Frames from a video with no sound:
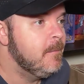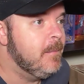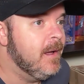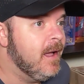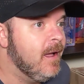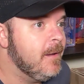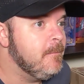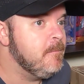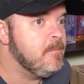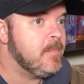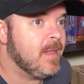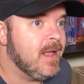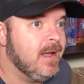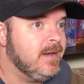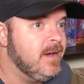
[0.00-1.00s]
But
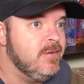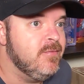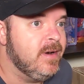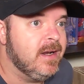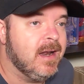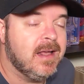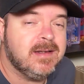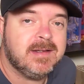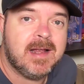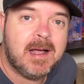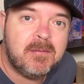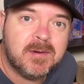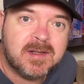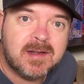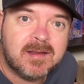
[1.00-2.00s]
I didn't realize
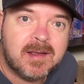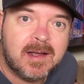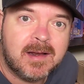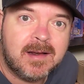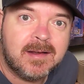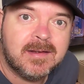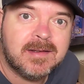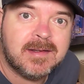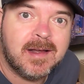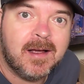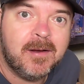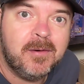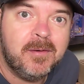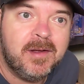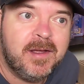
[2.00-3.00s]
that was a thing.
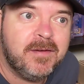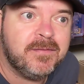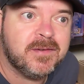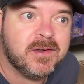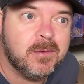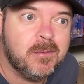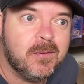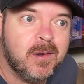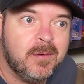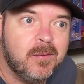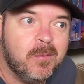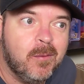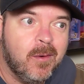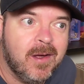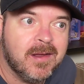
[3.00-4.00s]
So if
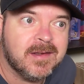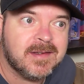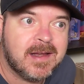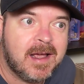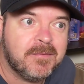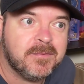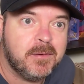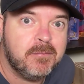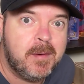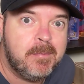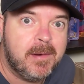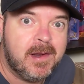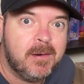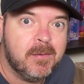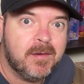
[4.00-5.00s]
someone was after
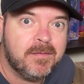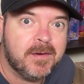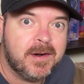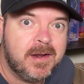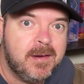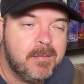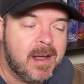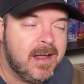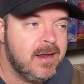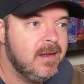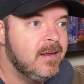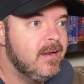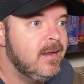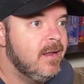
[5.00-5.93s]
ripping you off on eBay,